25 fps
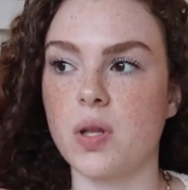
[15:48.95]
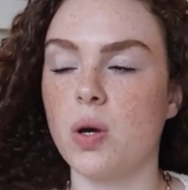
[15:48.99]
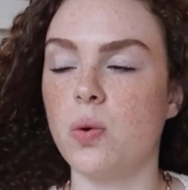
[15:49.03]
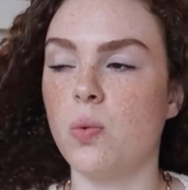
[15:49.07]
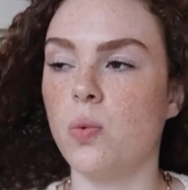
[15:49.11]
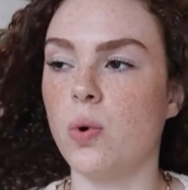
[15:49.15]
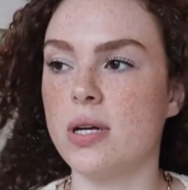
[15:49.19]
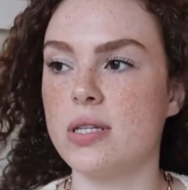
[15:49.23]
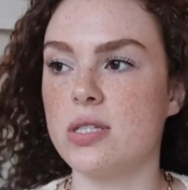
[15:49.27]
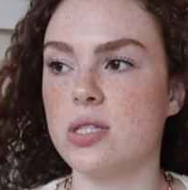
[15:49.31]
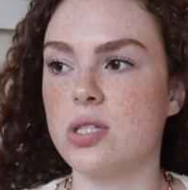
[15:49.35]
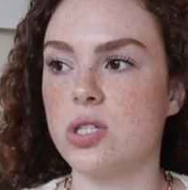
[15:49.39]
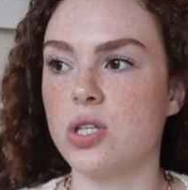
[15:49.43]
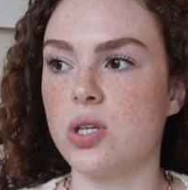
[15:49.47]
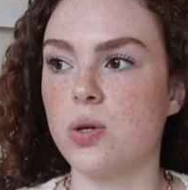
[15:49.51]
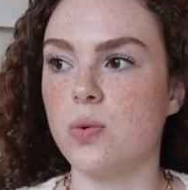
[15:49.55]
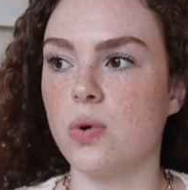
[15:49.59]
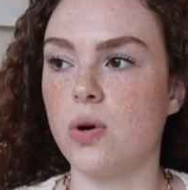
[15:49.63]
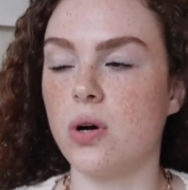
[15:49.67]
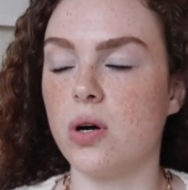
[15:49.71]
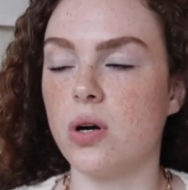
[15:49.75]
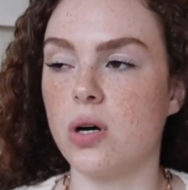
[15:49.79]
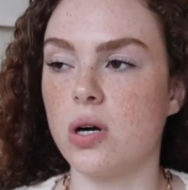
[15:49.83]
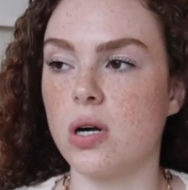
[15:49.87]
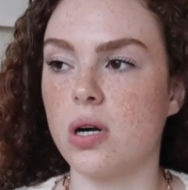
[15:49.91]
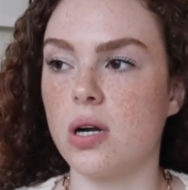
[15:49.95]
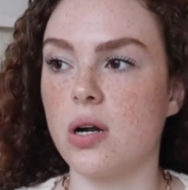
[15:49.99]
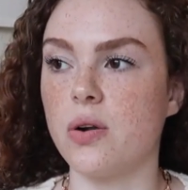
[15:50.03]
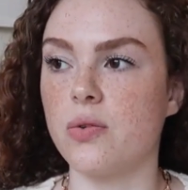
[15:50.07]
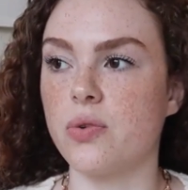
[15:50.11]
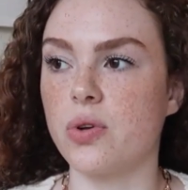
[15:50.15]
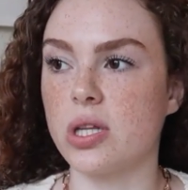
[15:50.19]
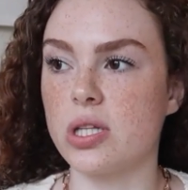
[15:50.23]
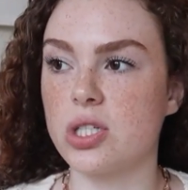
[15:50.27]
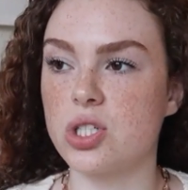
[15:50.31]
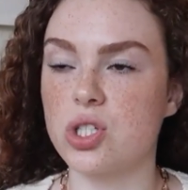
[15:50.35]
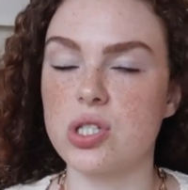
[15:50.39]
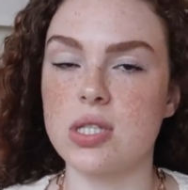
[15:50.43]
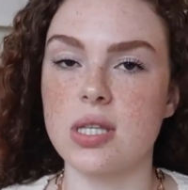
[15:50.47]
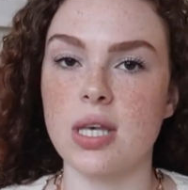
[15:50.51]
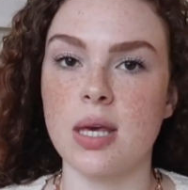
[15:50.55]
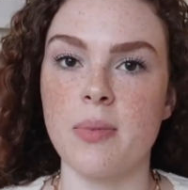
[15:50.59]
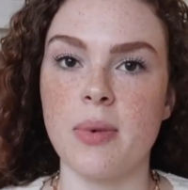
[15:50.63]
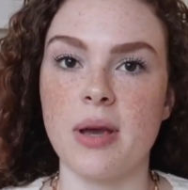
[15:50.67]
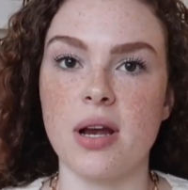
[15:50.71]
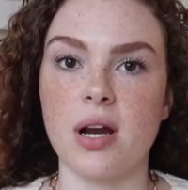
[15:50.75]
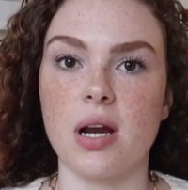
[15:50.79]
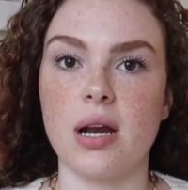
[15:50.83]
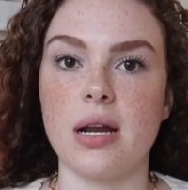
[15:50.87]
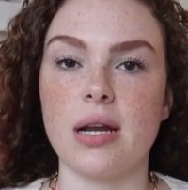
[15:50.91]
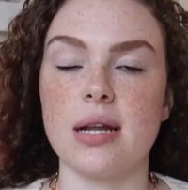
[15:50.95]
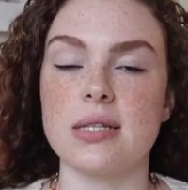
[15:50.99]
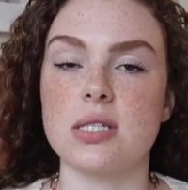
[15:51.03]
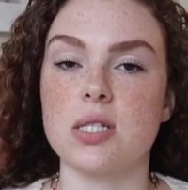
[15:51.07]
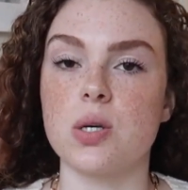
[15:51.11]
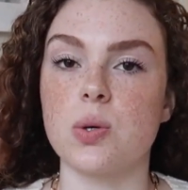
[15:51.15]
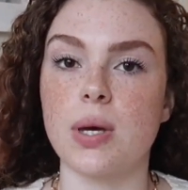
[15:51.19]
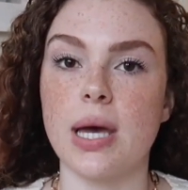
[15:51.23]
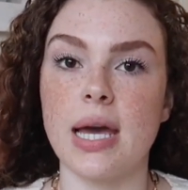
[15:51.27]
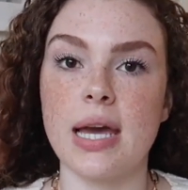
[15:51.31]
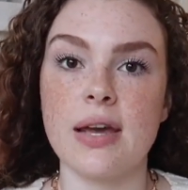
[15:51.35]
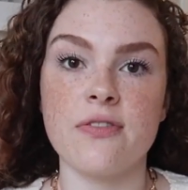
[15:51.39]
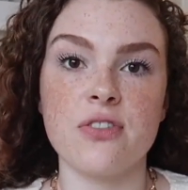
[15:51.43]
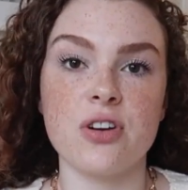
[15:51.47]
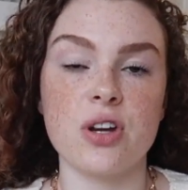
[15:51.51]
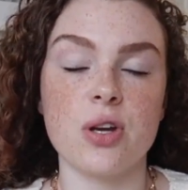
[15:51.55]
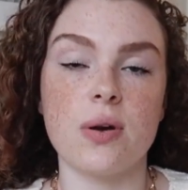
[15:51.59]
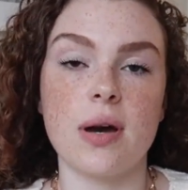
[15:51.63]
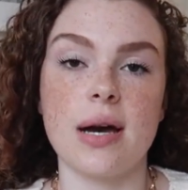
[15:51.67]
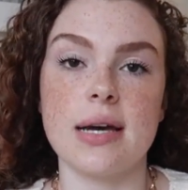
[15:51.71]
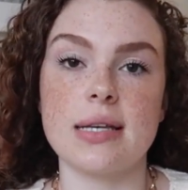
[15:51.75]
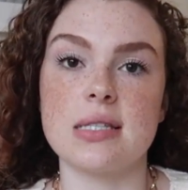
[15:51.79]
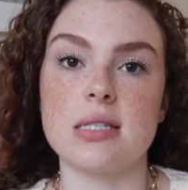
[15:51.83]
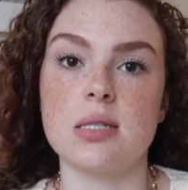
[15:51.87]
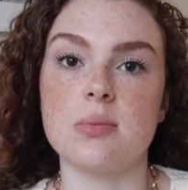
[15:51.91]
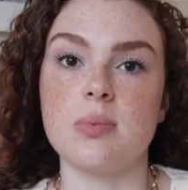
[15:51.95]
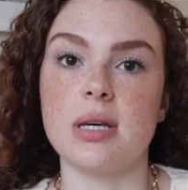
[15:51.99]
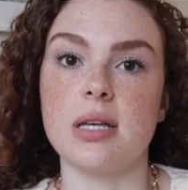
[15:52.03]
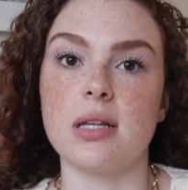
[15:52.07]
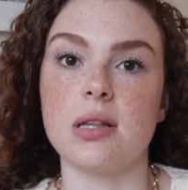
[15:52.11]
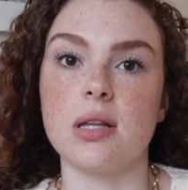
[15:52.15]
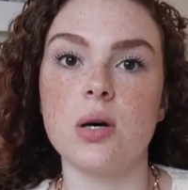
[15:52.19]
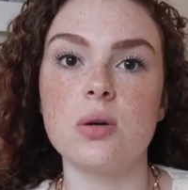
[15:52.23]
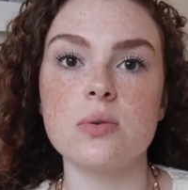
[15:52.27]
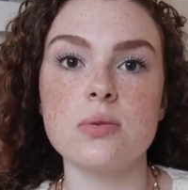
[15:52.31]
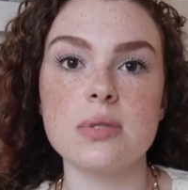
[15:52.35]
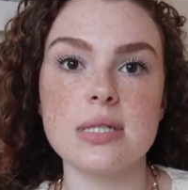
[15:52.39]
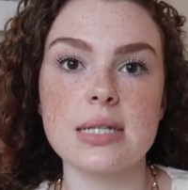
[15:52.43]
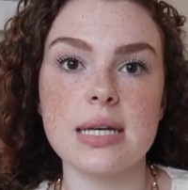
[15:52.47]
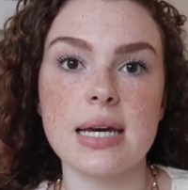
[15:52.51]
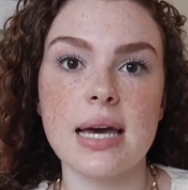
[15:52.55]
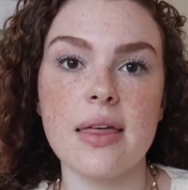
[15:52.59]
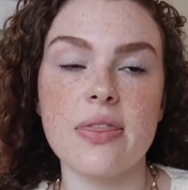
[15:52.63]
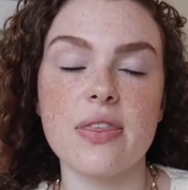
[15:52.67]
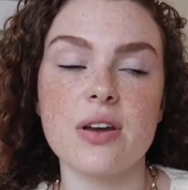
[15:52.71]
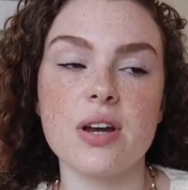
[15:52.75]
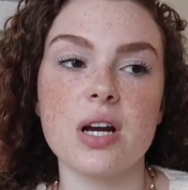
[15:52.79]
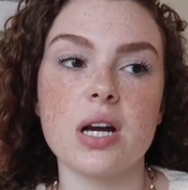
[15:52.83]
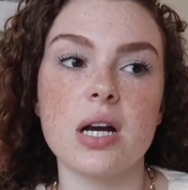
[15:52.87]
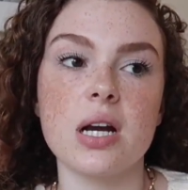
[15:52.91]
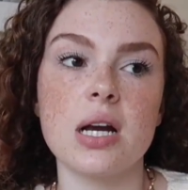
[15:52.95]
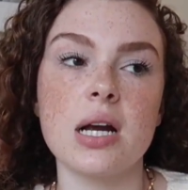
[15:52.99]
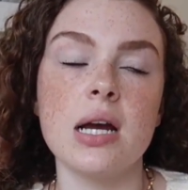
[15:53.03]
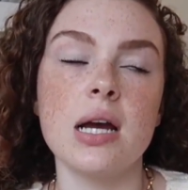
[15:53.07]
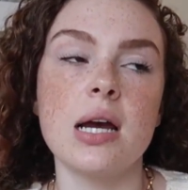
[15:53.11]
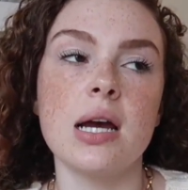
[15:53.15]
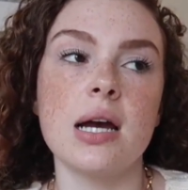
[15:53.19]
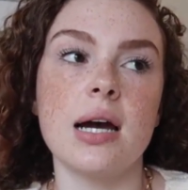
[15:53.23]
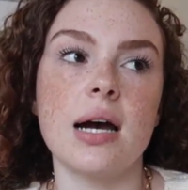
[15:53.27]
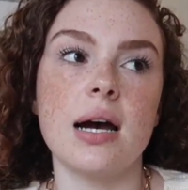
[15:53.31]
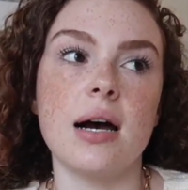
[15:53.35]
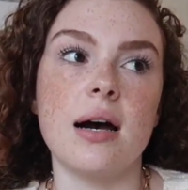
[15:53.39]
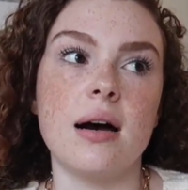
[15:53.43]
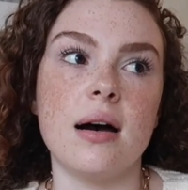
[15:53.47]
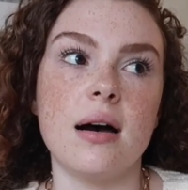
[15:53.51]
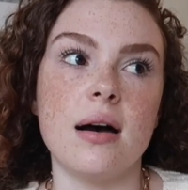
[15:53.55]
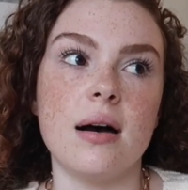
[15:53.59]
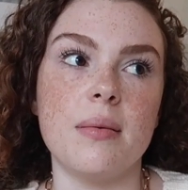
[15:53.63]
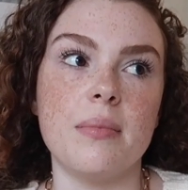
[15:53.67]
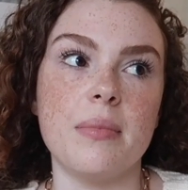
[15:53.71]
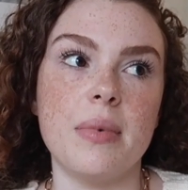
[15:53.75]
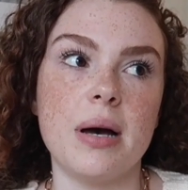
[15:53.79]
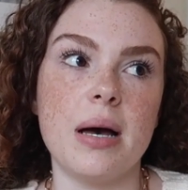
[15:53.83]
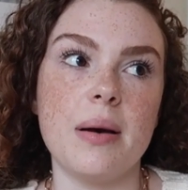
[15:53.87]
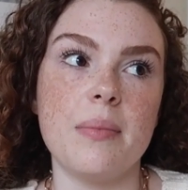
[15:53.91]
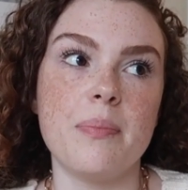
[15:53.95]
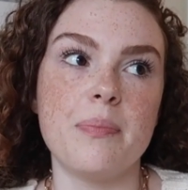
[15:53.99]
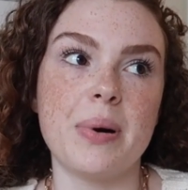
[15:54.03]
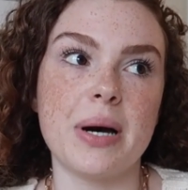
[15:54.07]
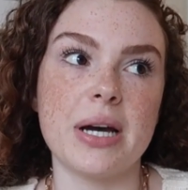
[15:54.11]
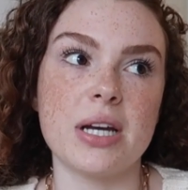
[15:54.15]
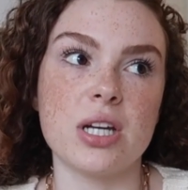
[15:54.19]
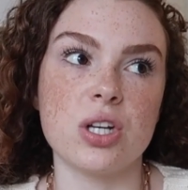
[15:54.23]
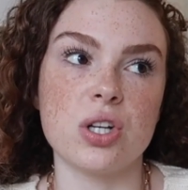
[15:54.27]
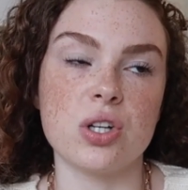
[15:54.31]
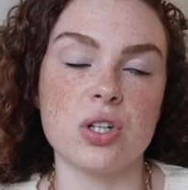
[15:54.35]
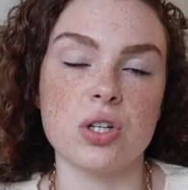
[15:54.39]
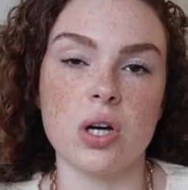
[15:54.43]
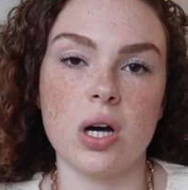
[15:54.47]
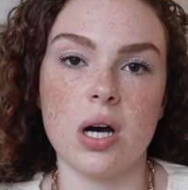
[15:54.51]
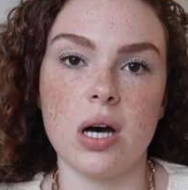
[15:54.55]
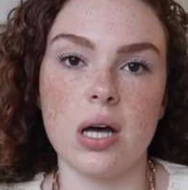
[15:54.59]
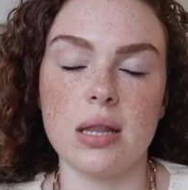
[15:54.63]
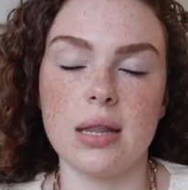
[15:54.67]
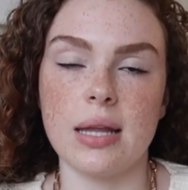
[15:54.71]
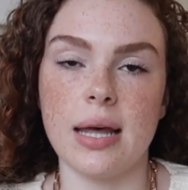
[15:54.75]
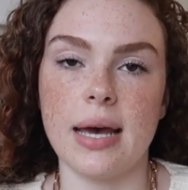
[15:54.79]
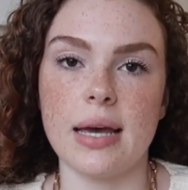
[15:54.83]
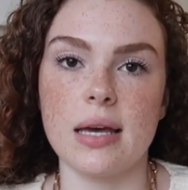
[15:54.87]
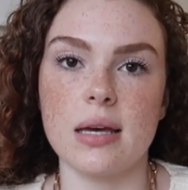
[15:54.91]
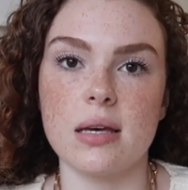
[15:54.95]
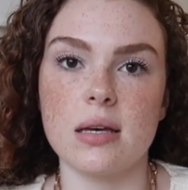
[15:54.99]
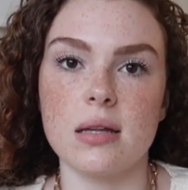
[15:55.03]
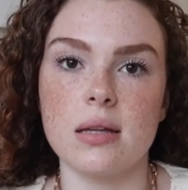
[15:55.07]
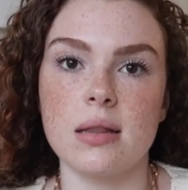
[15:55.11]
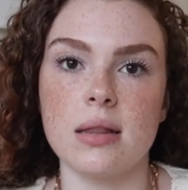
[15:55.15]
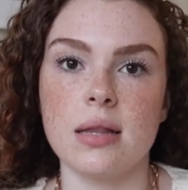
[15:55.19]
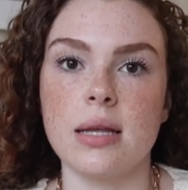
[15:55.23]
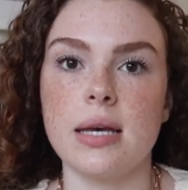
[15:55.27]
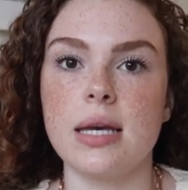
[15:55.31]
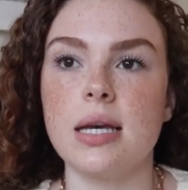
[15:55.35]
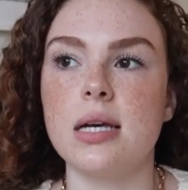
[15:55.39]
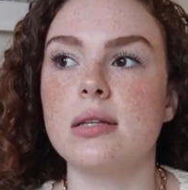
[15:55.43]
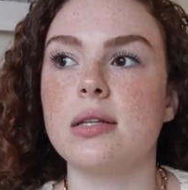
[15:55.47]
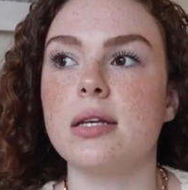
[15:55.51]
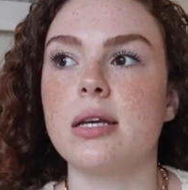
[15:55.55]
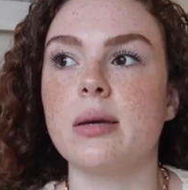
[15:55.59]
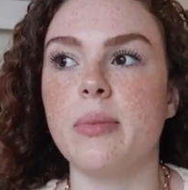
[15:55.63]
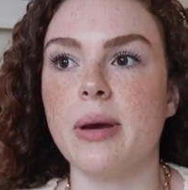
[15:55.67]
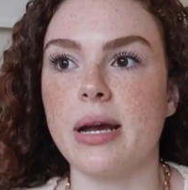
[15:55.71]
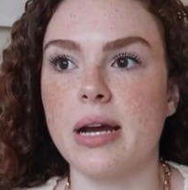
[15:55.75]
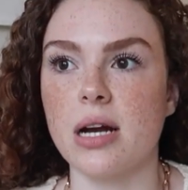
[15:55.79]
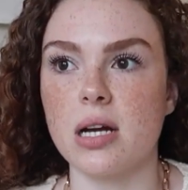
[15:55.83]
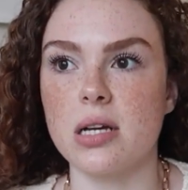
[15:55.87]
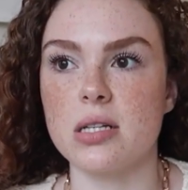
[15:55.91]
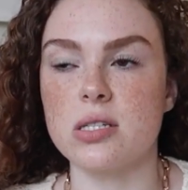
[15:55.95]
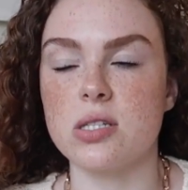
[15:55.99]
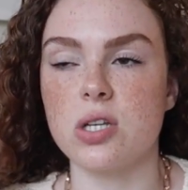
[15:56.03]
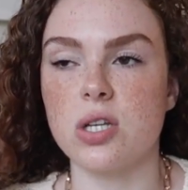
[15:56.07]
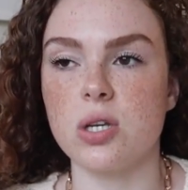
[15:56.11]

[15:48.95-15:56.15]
once you are religiously married, it's okay for you guys to be alone together, but you're not like legally married.